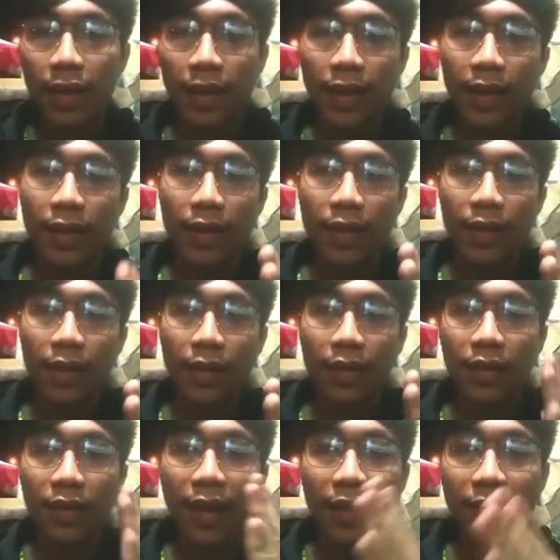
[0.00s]
In
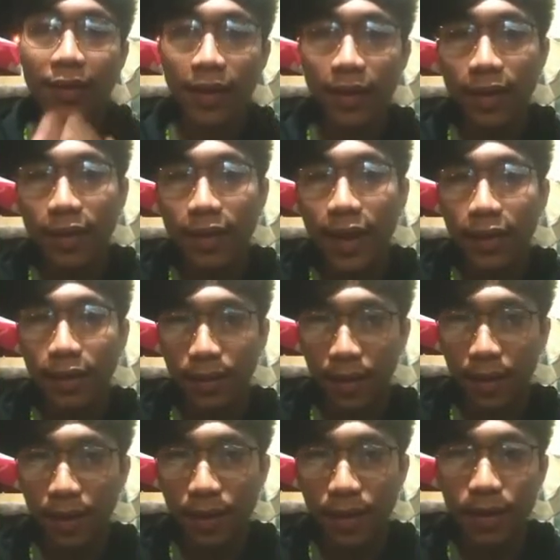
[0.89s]
collecting
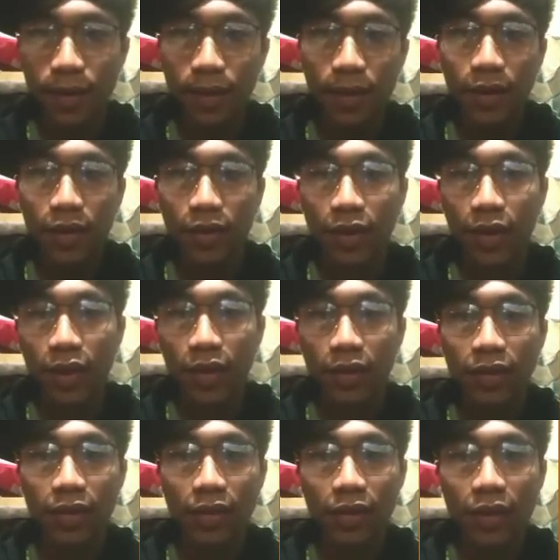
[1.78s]
data, the
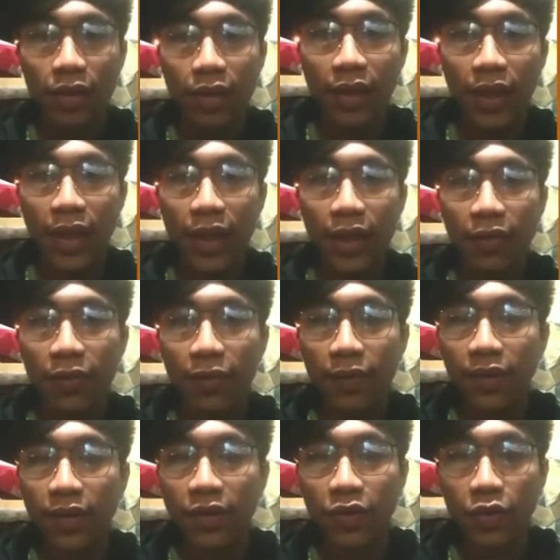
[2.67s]
researcher gave
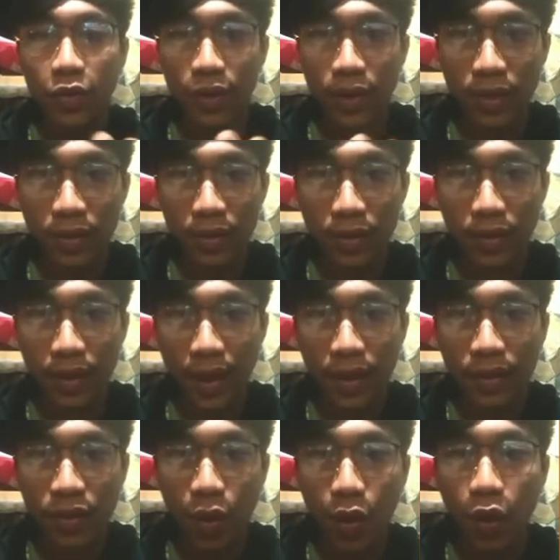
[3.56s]
the students
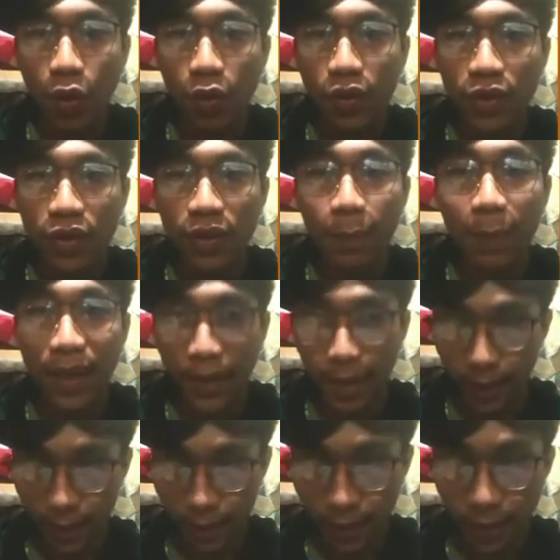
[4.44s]
tests on
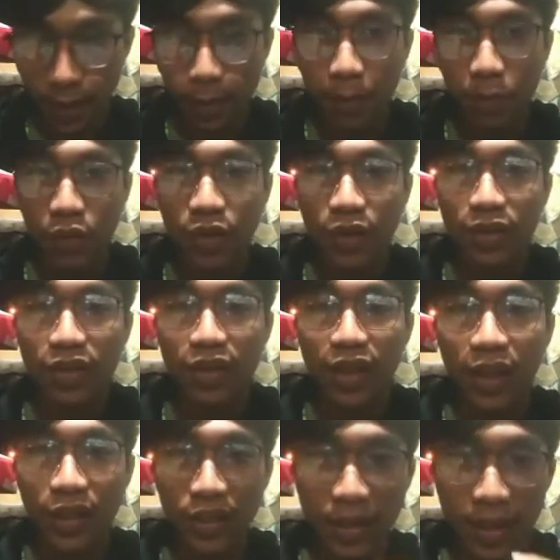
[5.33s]
speaking,
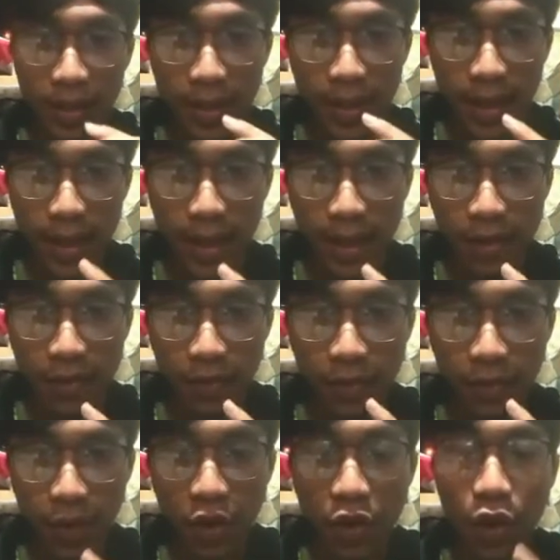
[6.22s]
pronunciation in the
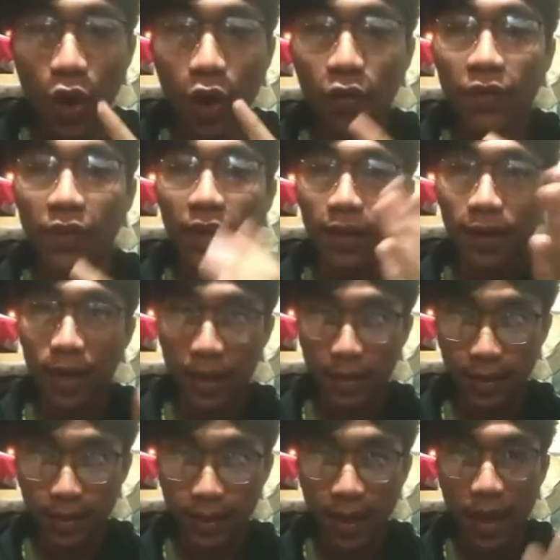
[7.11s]
front of the
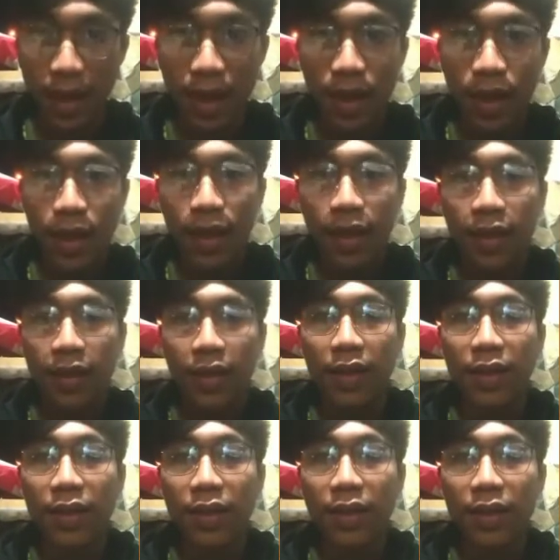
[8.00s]
class.
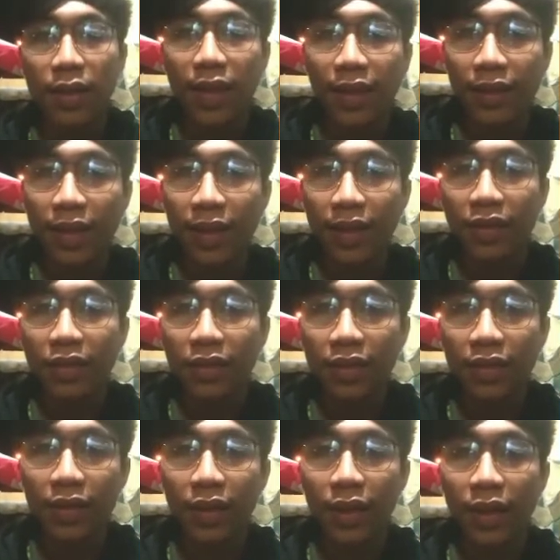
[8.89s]
The data
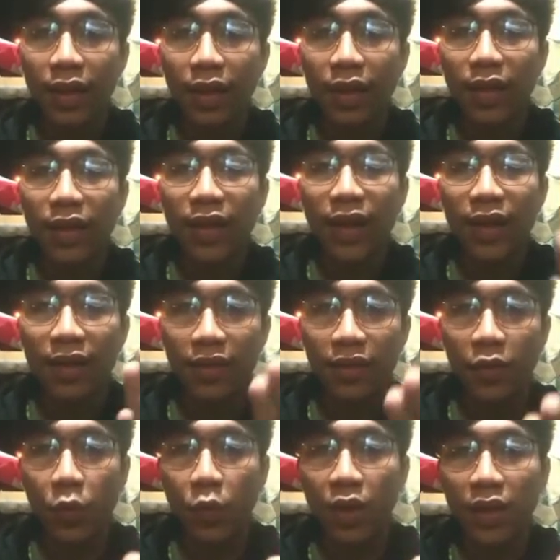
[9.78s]

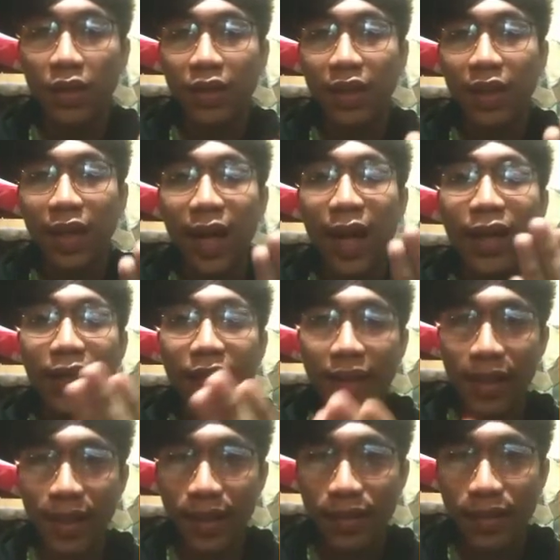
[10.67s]
gained was
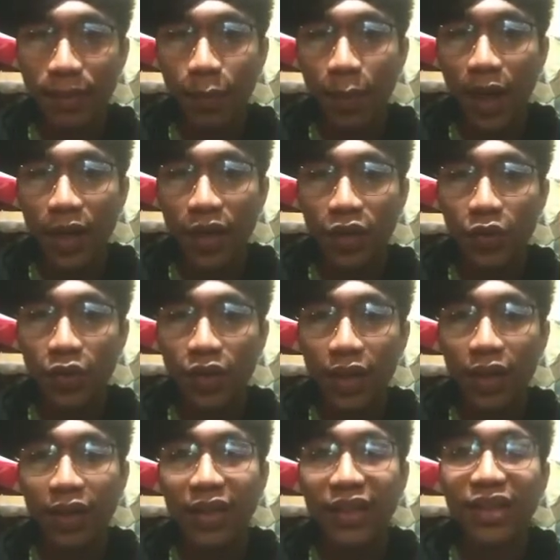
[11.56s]
analyzed by
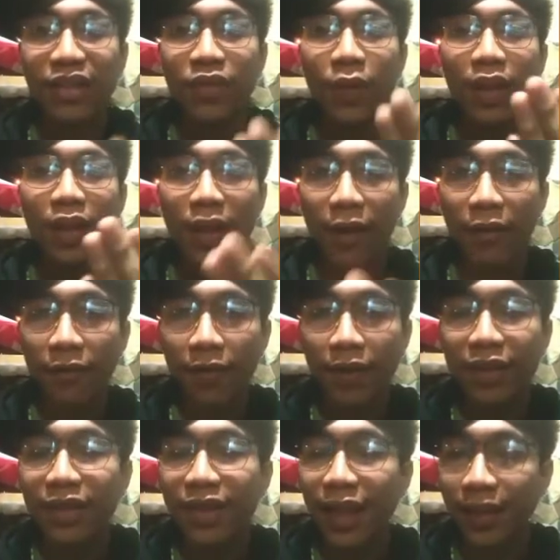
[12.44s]
using descriptive
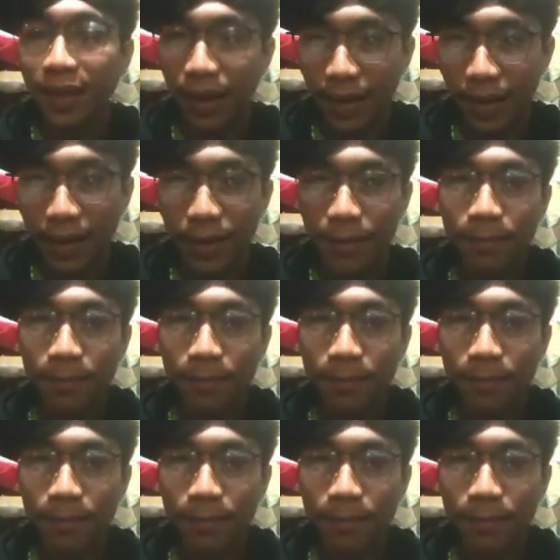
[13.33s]
static.